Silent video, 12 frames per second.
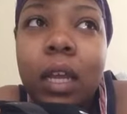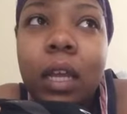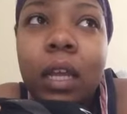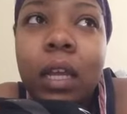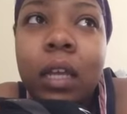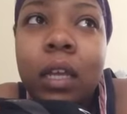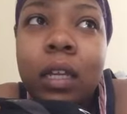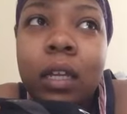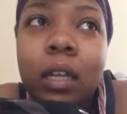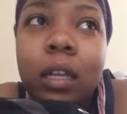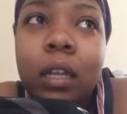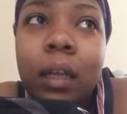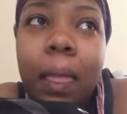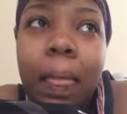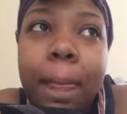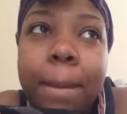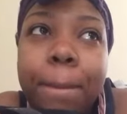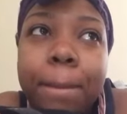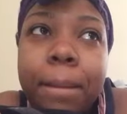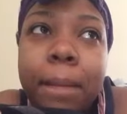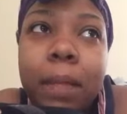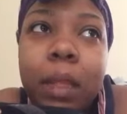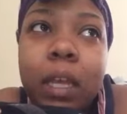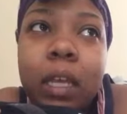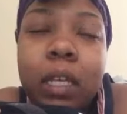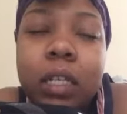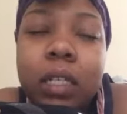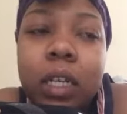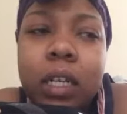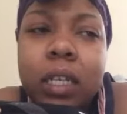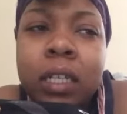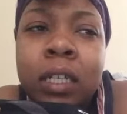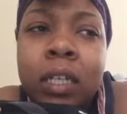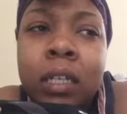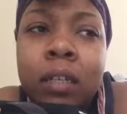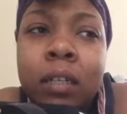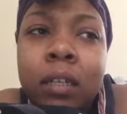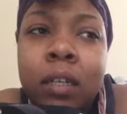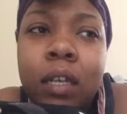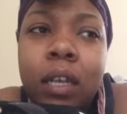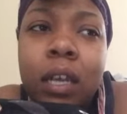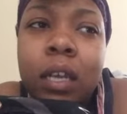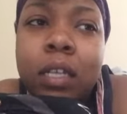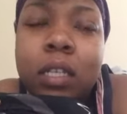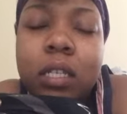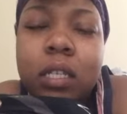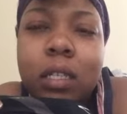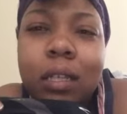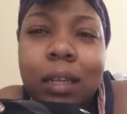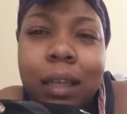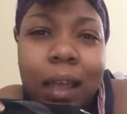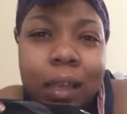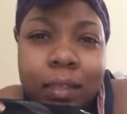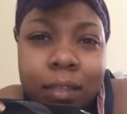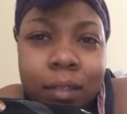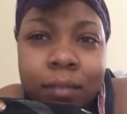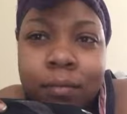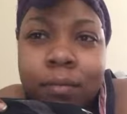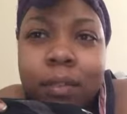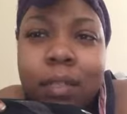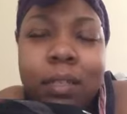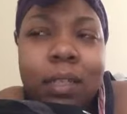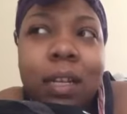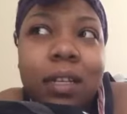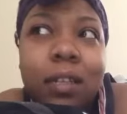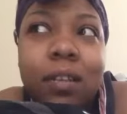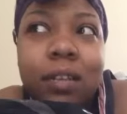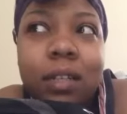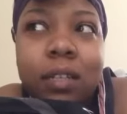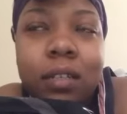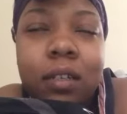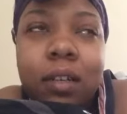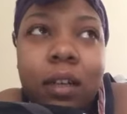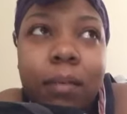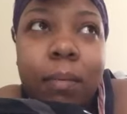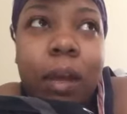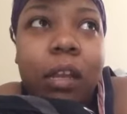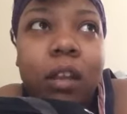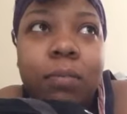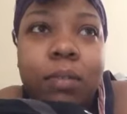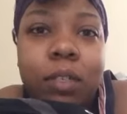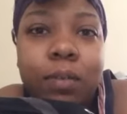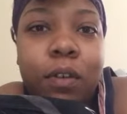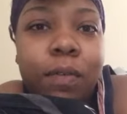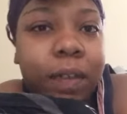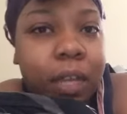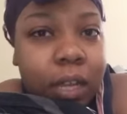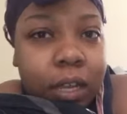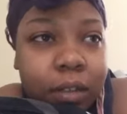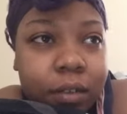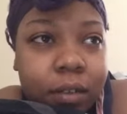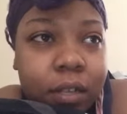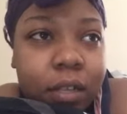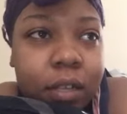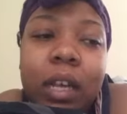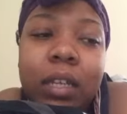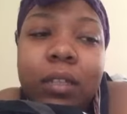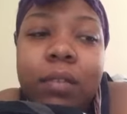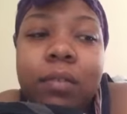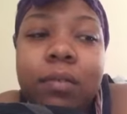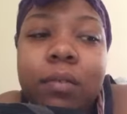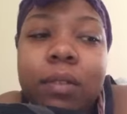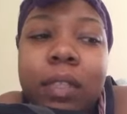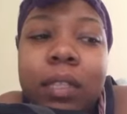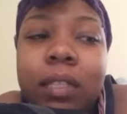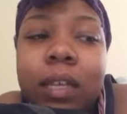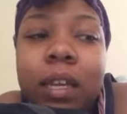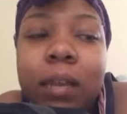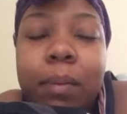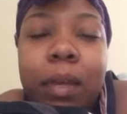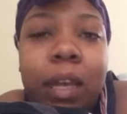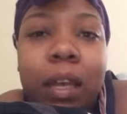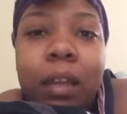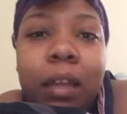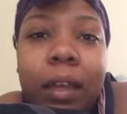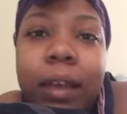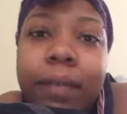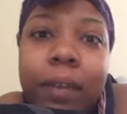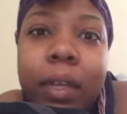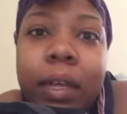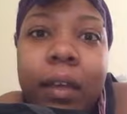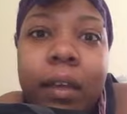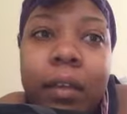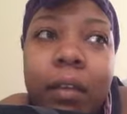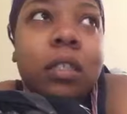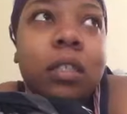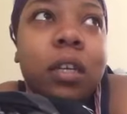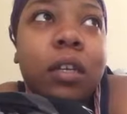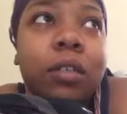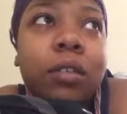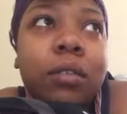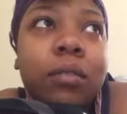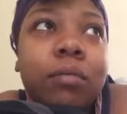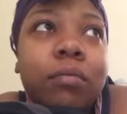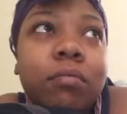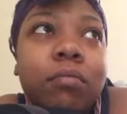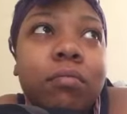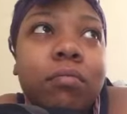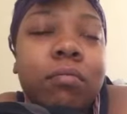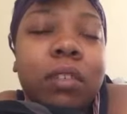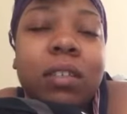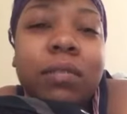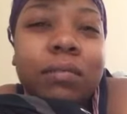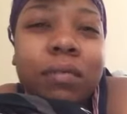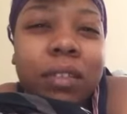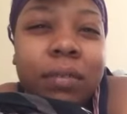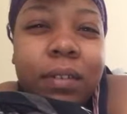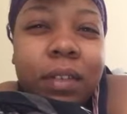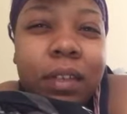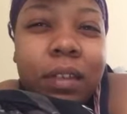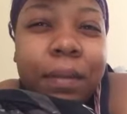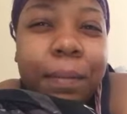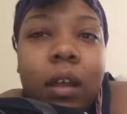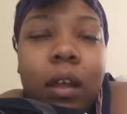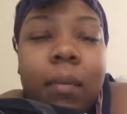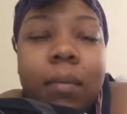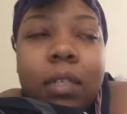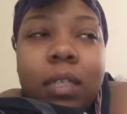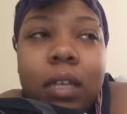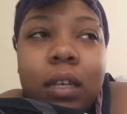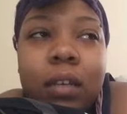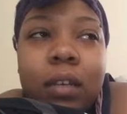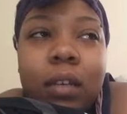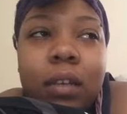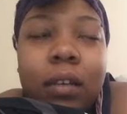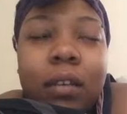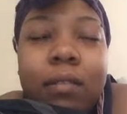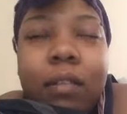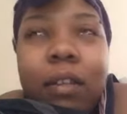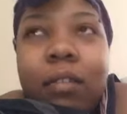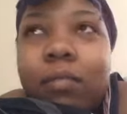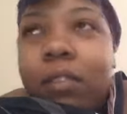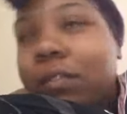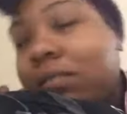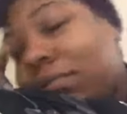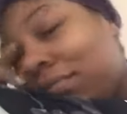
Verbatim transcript: And it is currently eight, like eight ten, because I literally my alarm just went off at eight. I do tend to get up at eight like every day. So that's that's really it. i is. I'm gonna take I don't know.